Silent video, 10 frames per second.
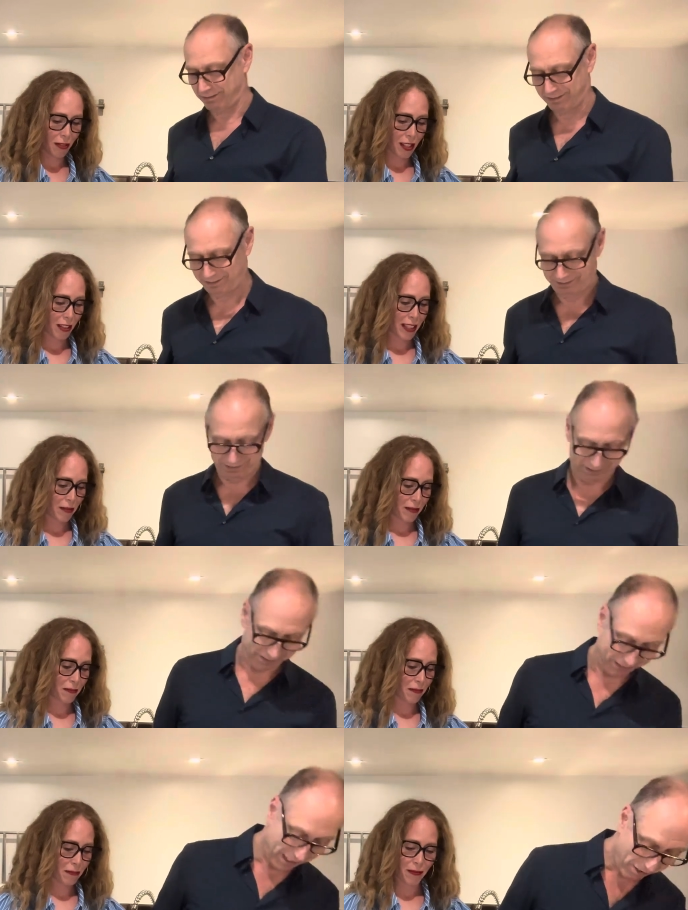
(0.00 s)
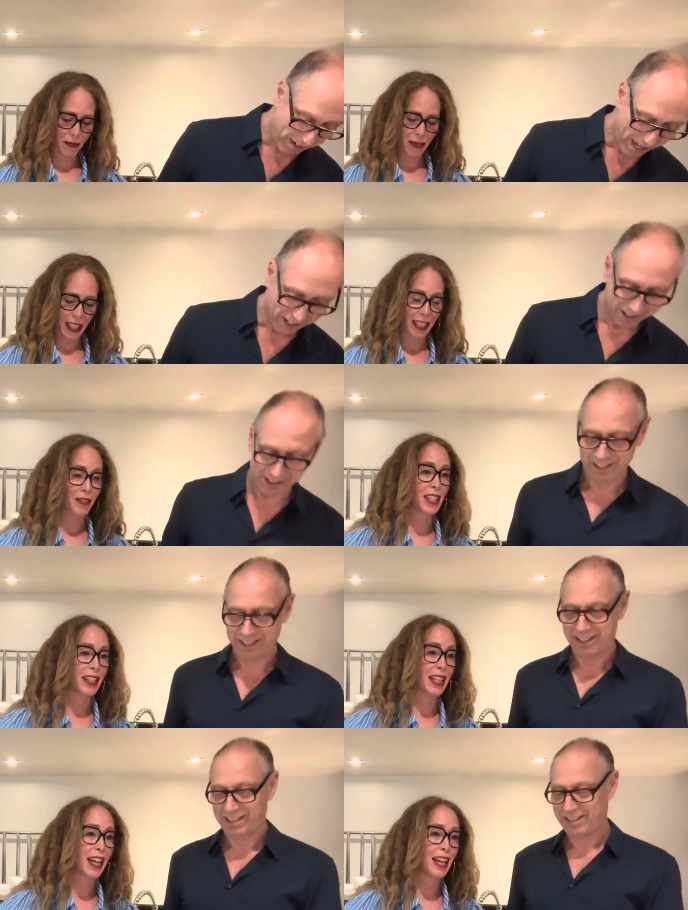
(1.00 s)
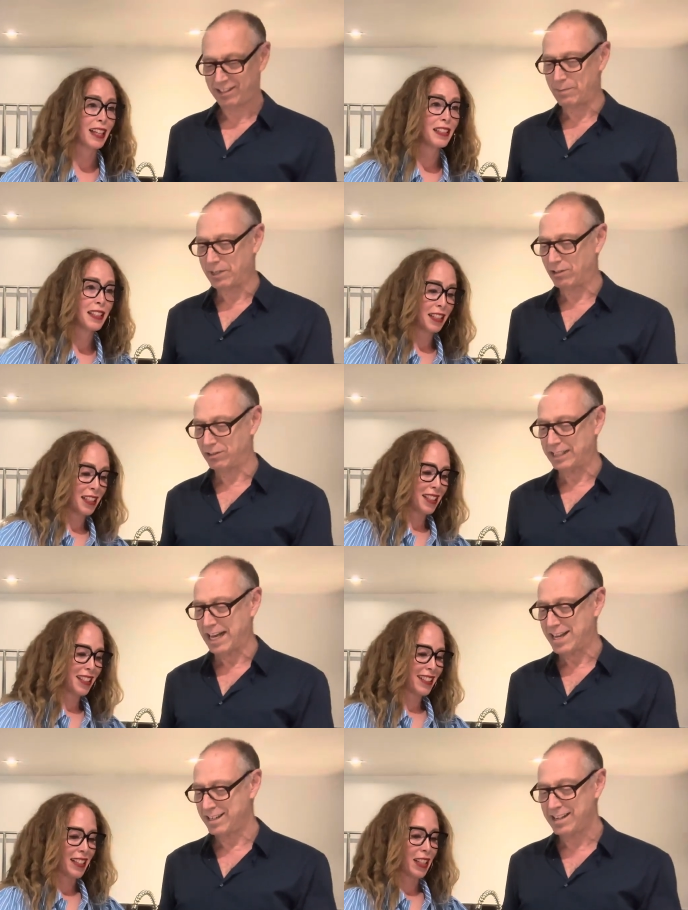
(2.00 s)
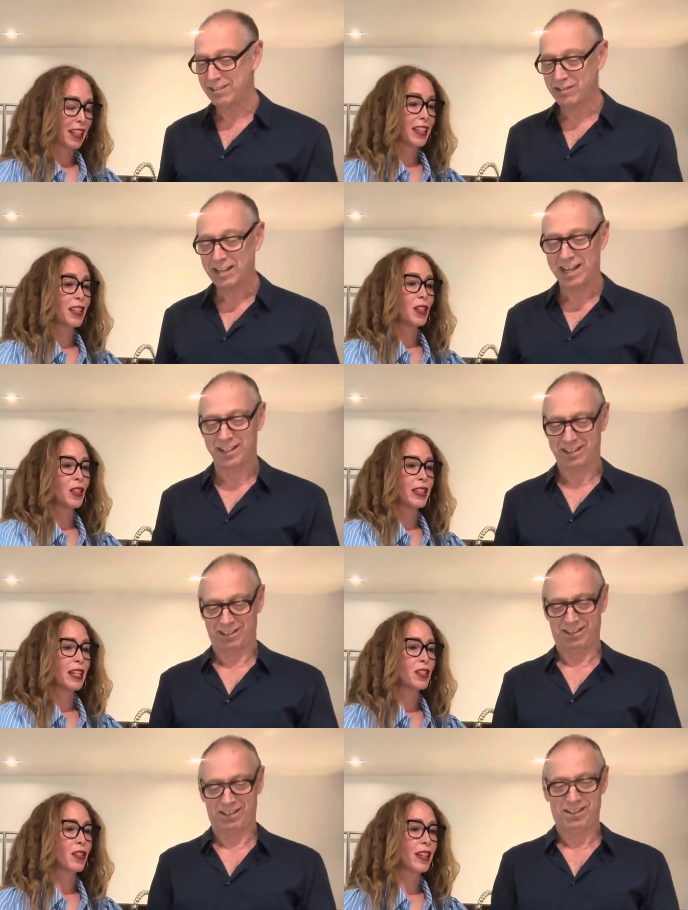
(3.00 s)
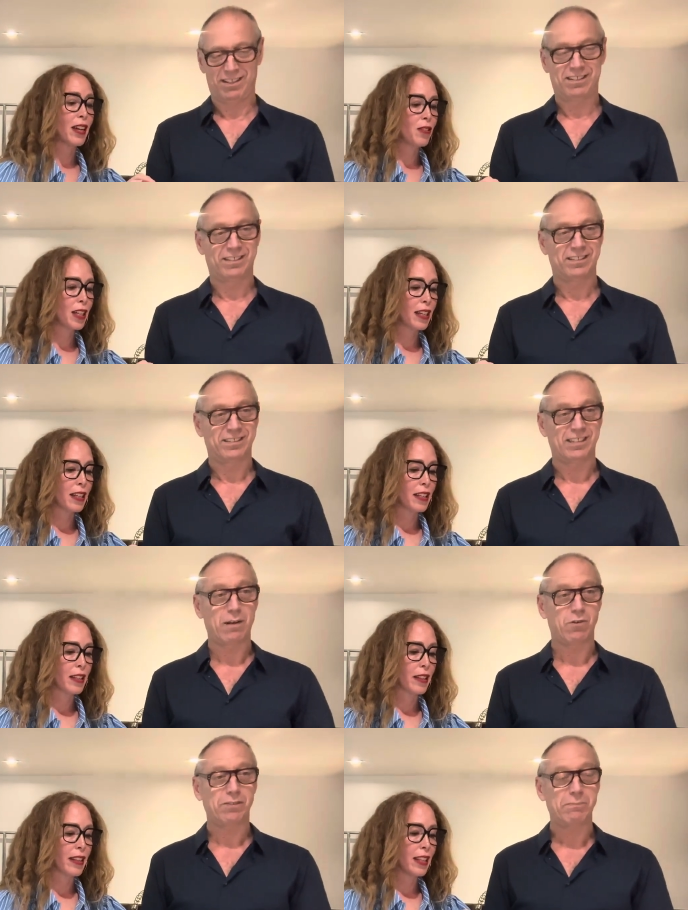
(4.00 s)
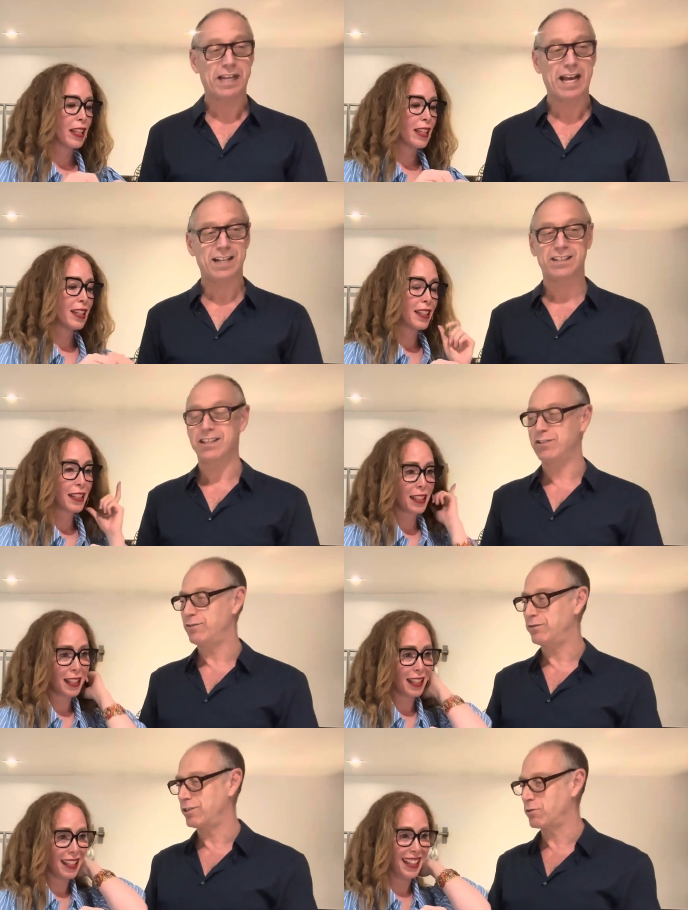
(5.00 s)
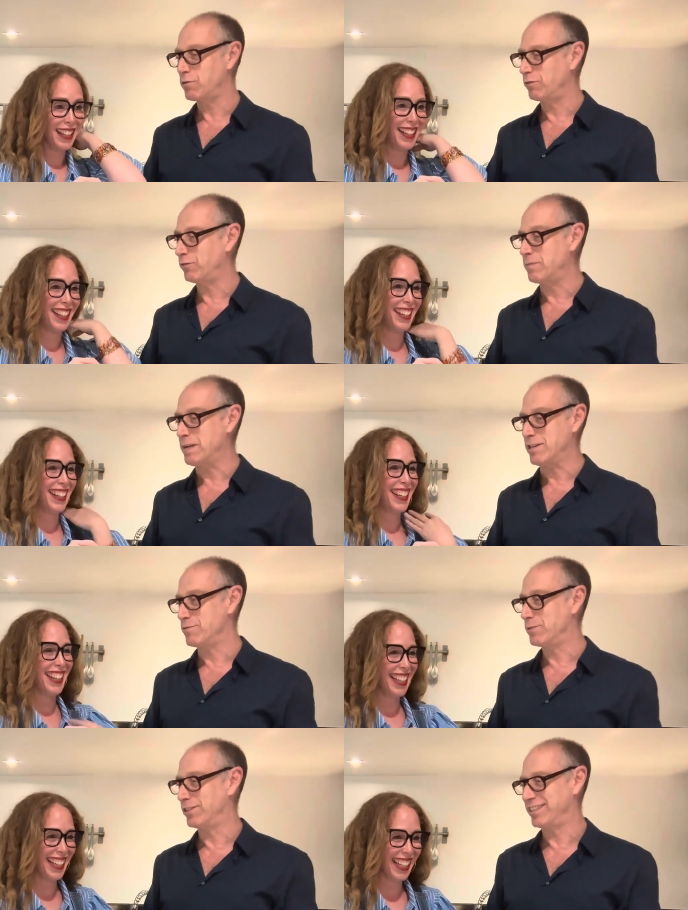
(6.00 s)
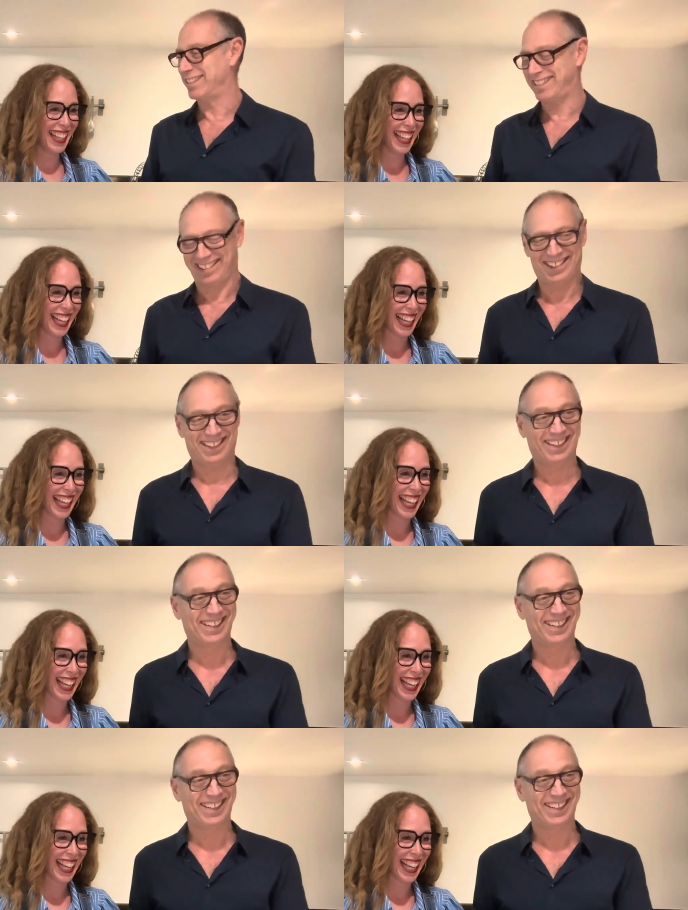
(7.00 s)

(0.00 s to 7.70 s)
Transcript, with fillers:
Speaker 1: sorry.
Speaker 2: That's okay. That have said that. Do you want me to hold that? That's I'd like okay. you to hold
Speaker 1: that. So now.
Speaker 2: I won't be asking you for a quote for my new book.